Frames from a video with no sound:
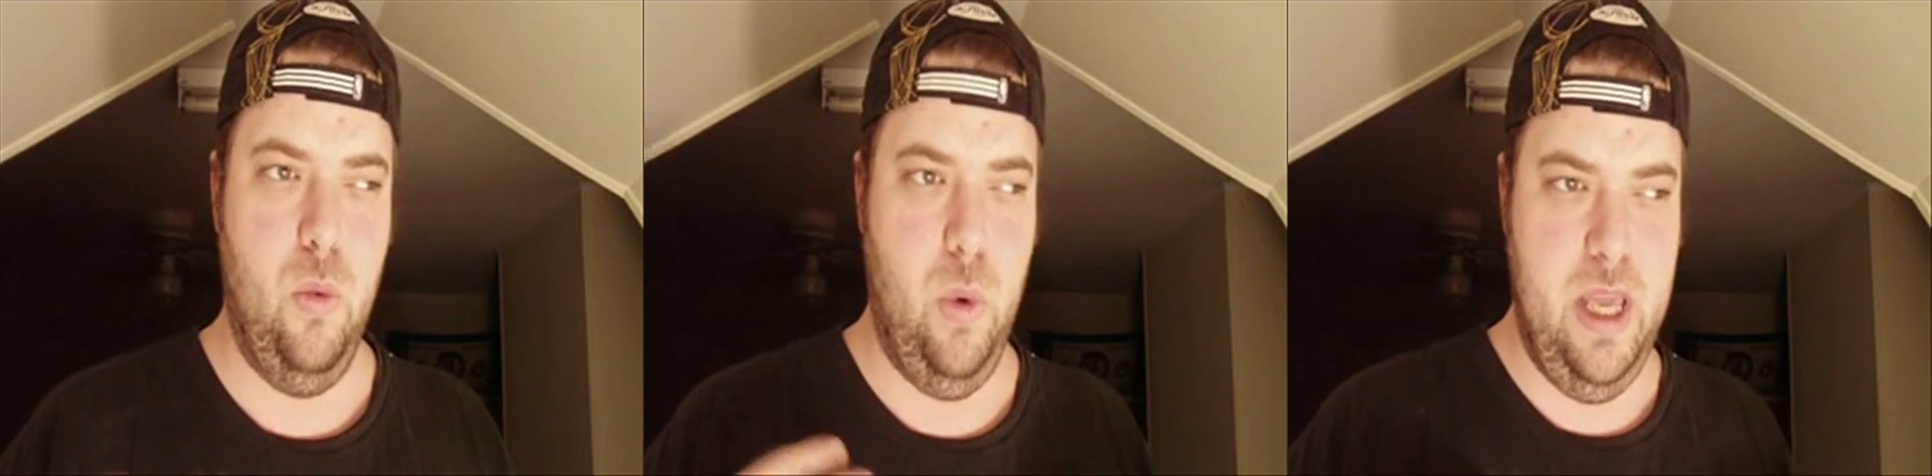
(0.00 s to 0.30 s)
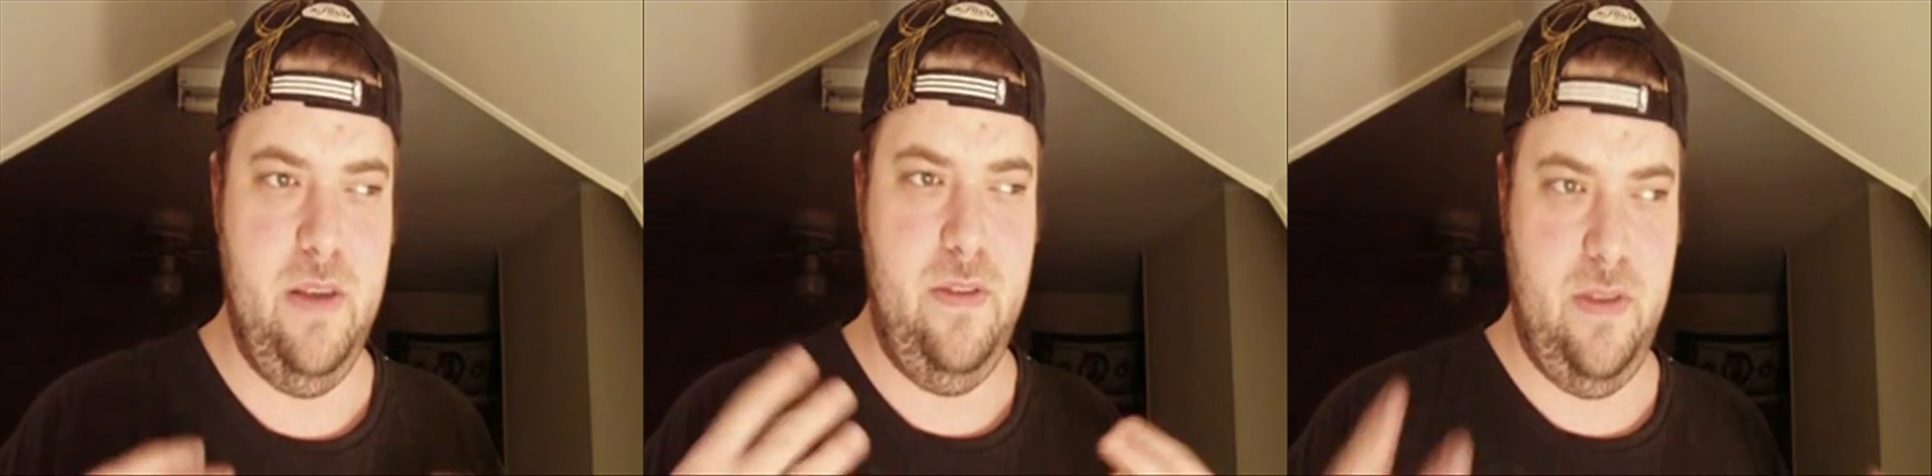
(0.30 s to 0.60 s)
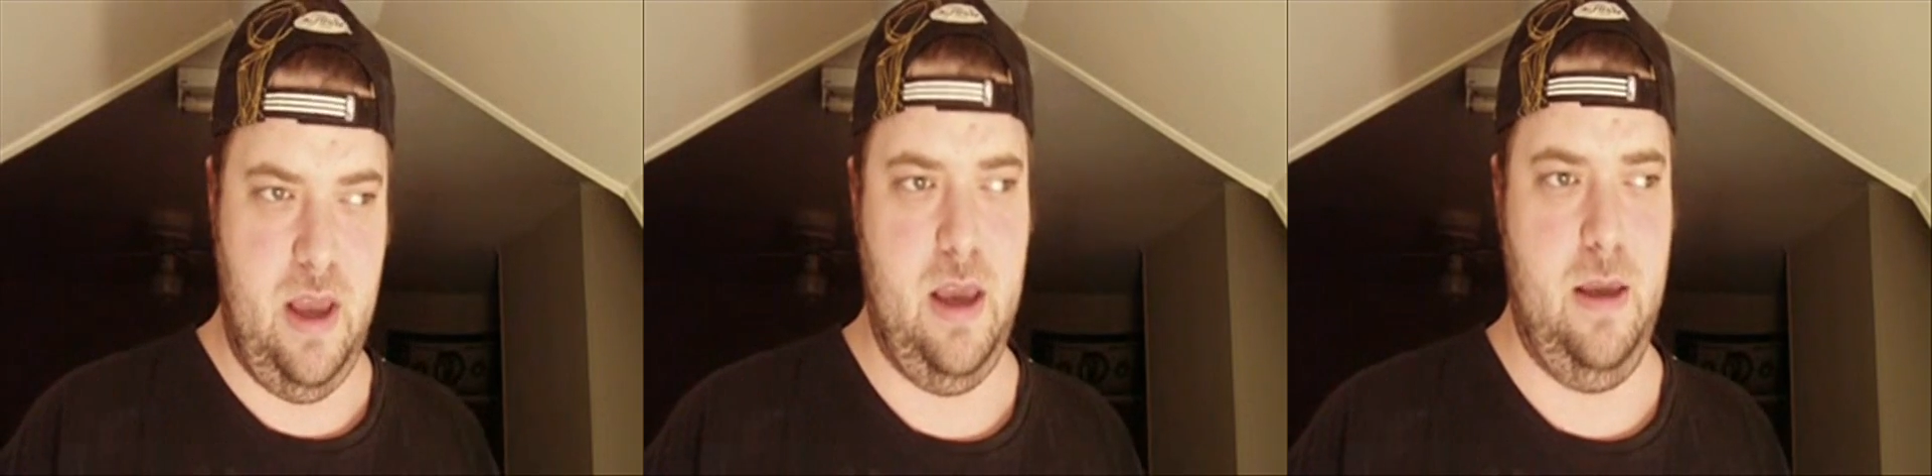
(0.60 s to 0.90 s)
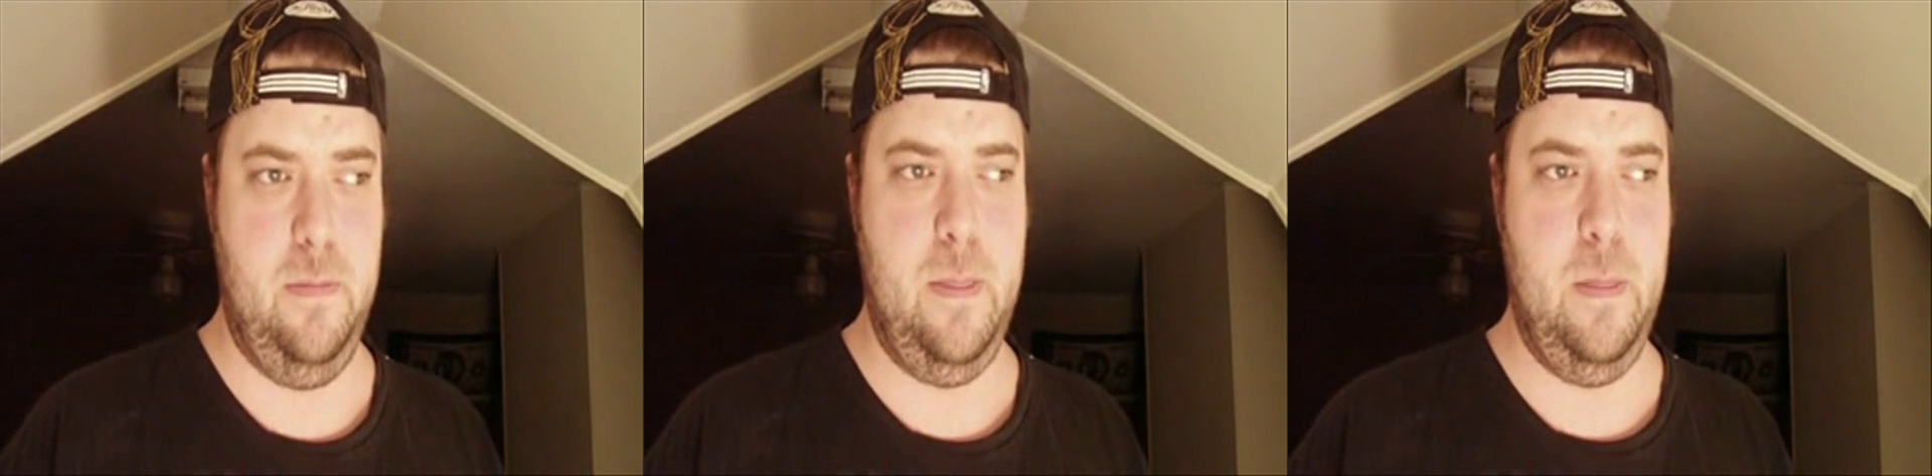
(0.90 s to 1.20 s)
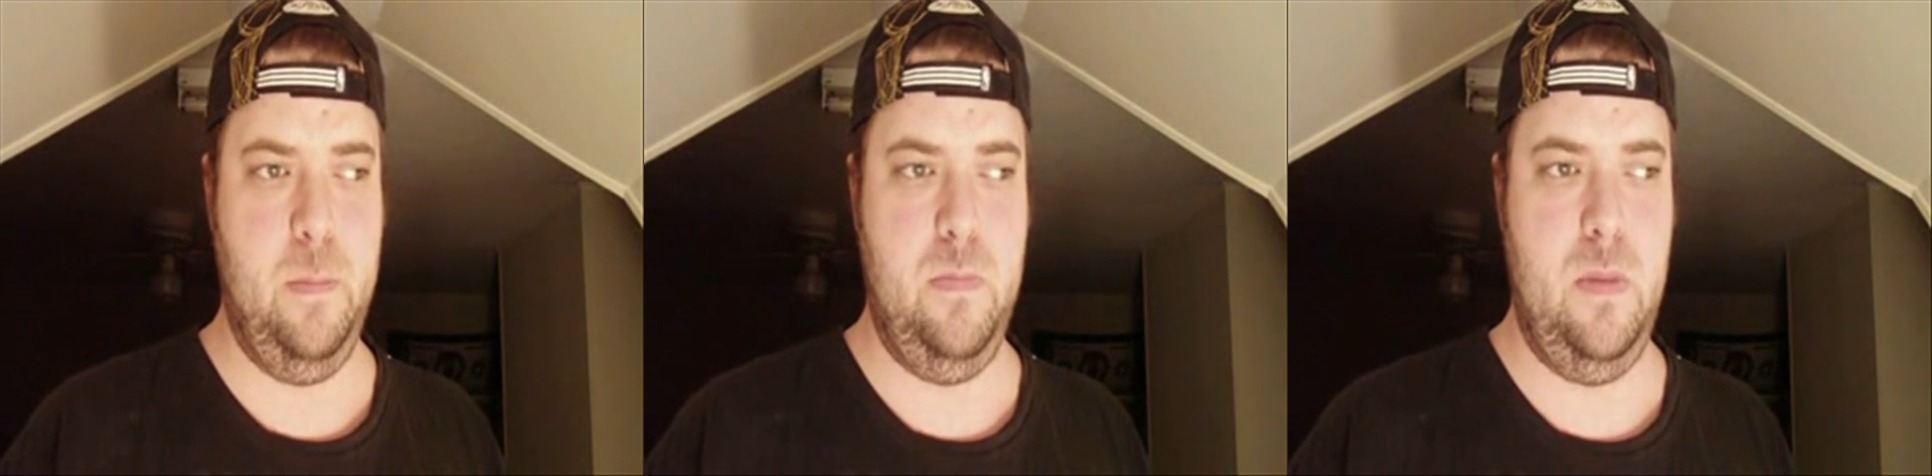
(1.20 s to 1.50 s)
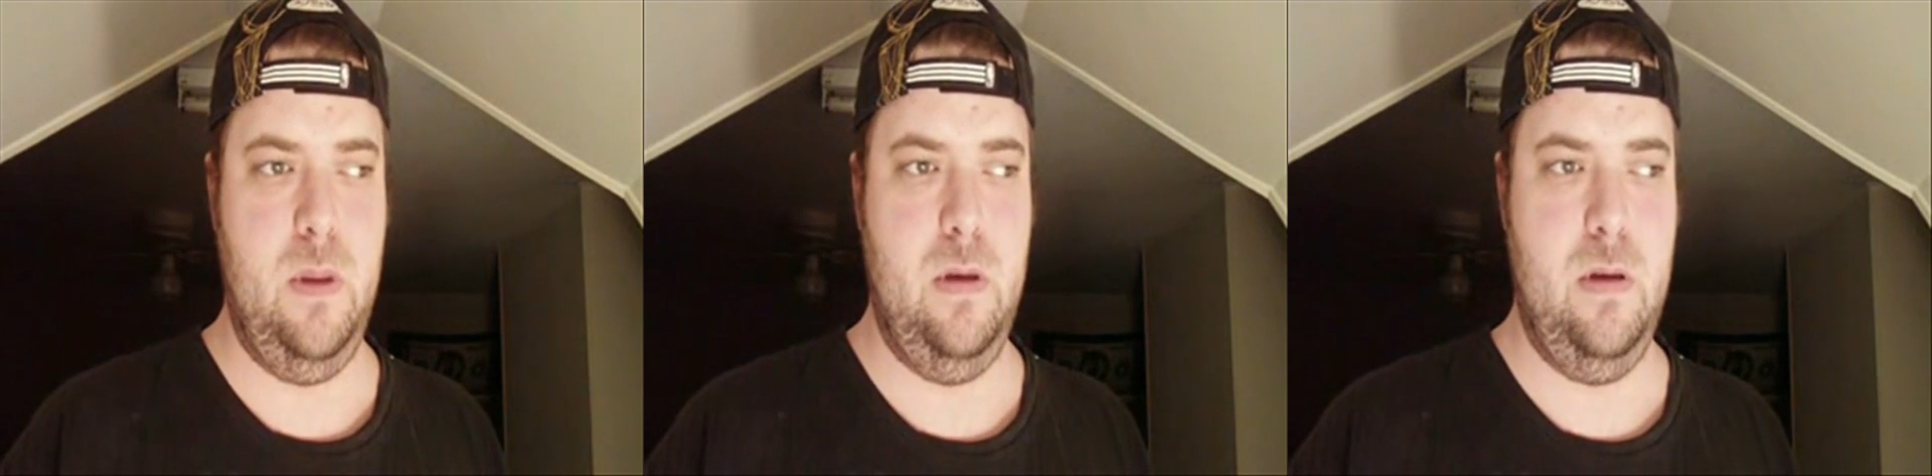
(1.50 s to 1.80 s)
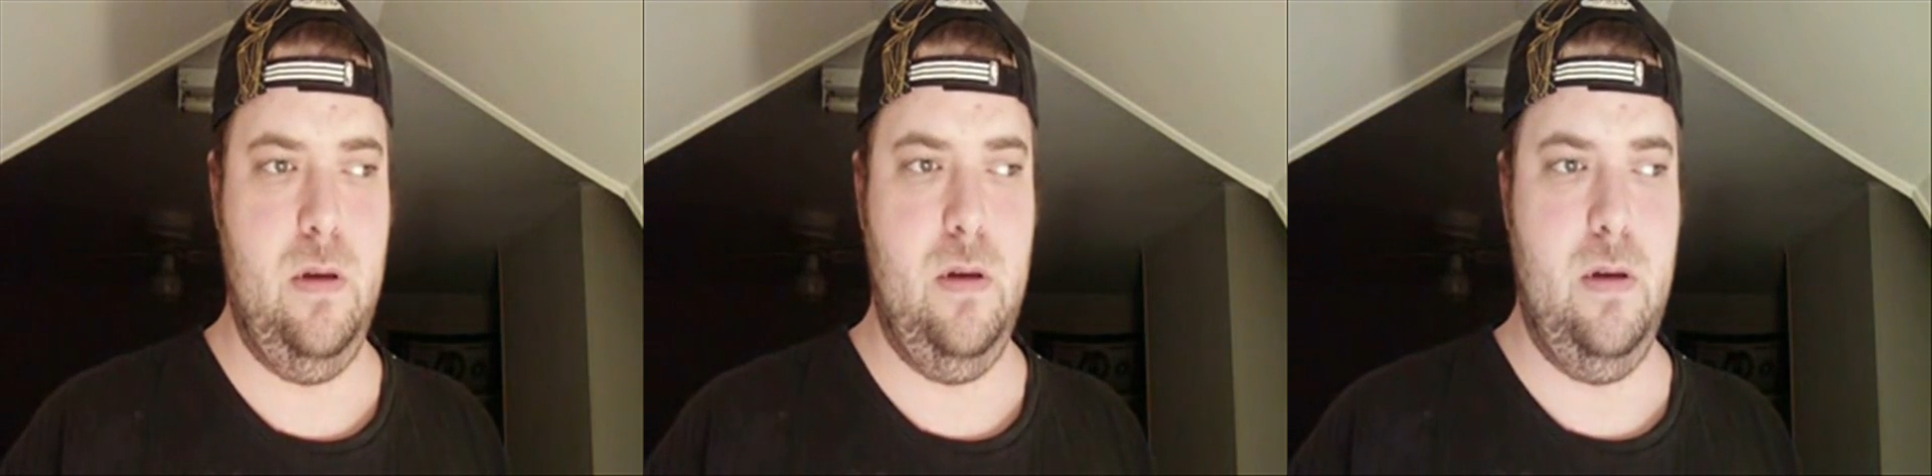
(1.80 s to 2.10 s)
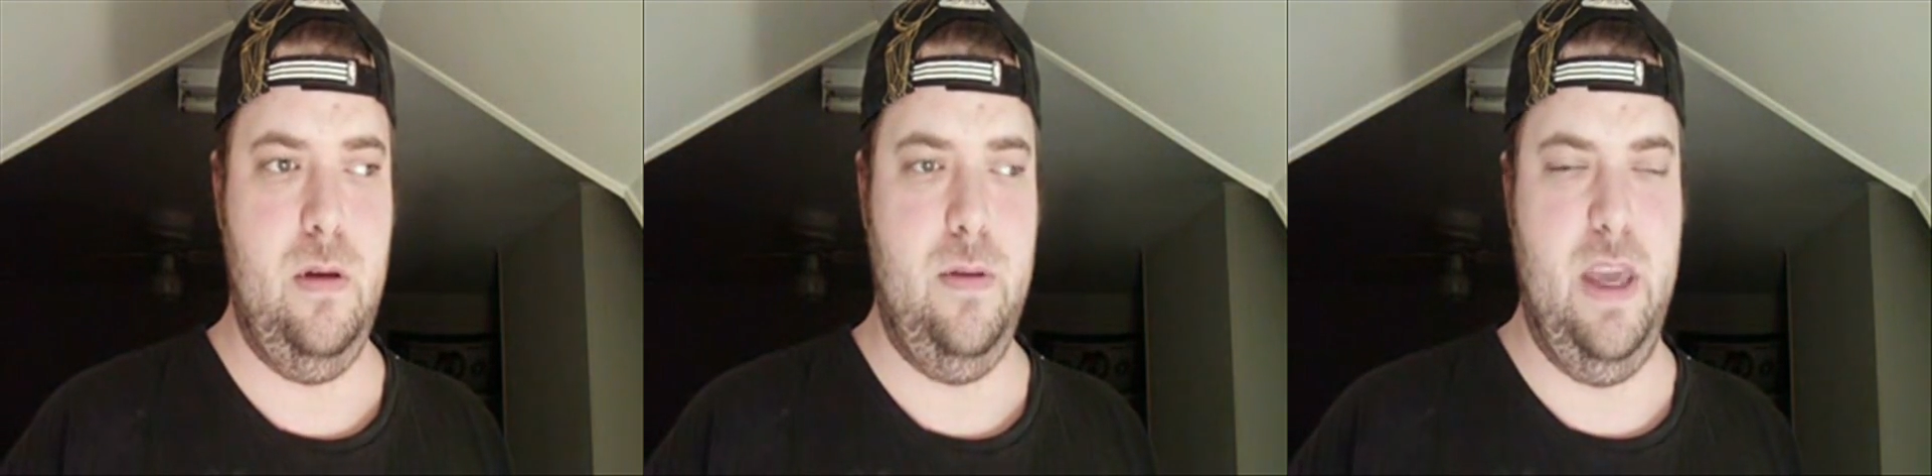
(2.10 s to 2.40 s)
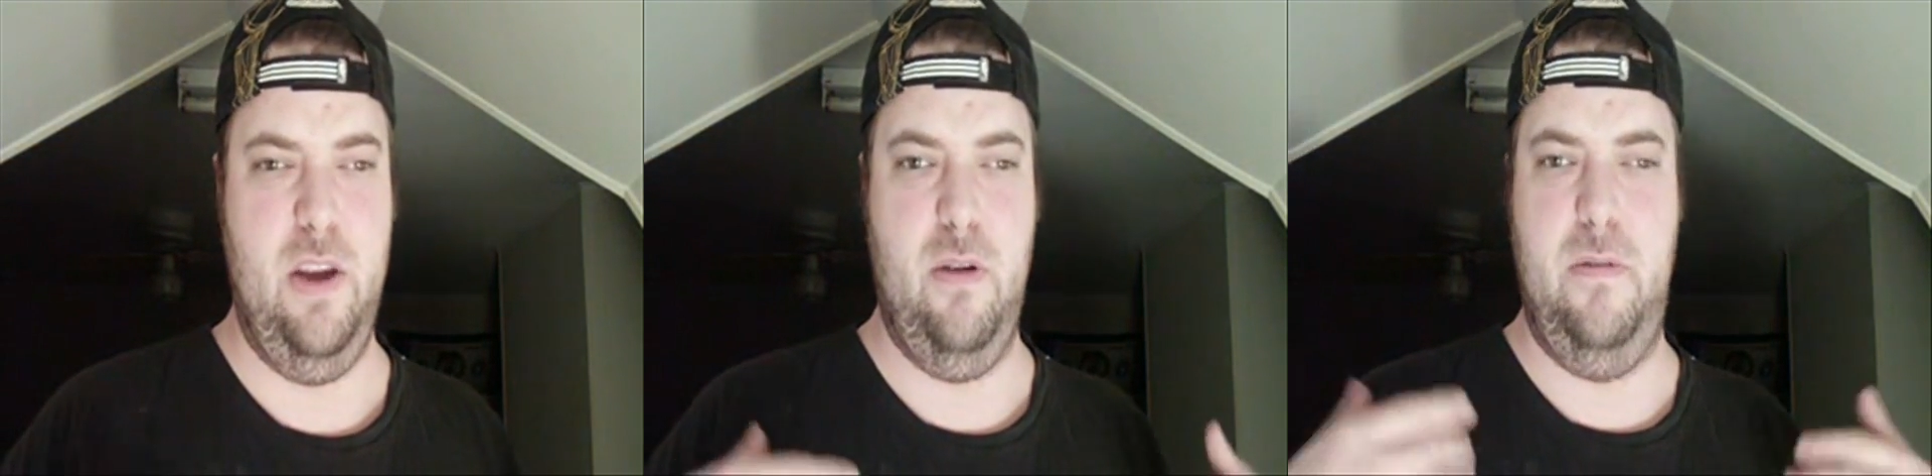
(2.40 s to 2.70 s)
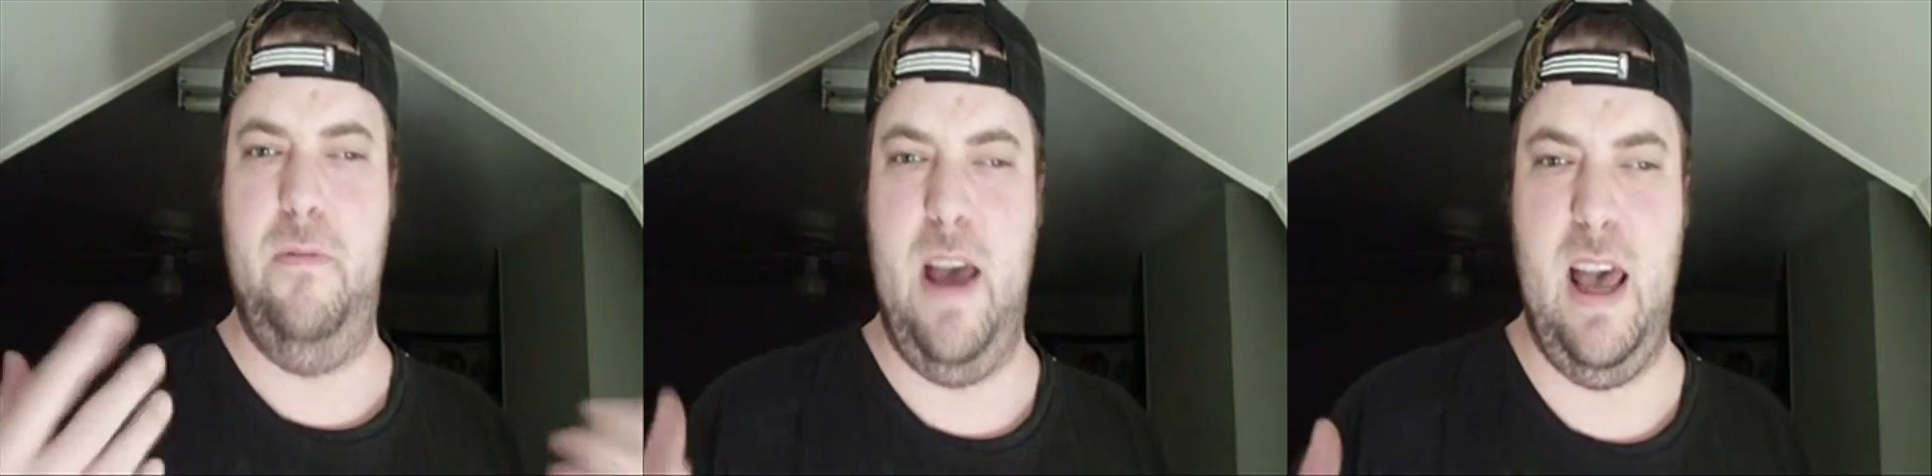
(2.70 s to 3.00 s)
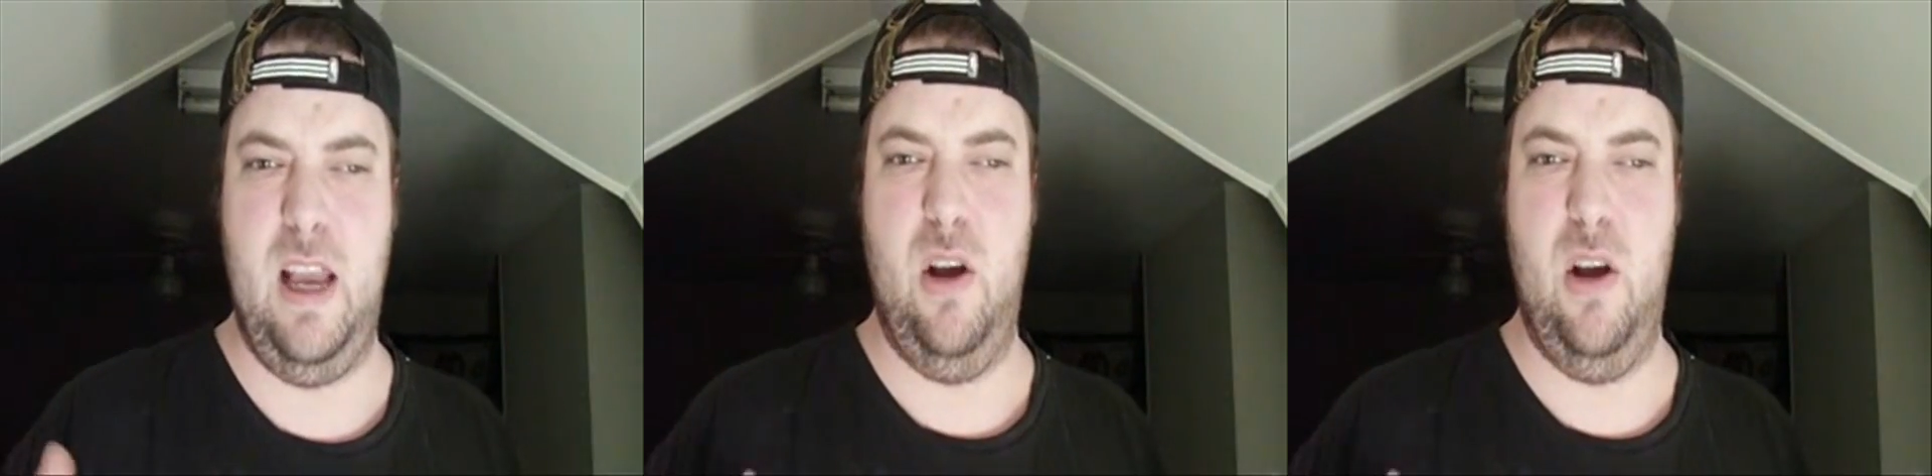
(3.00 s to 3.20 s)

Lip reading: We say that you're a fag,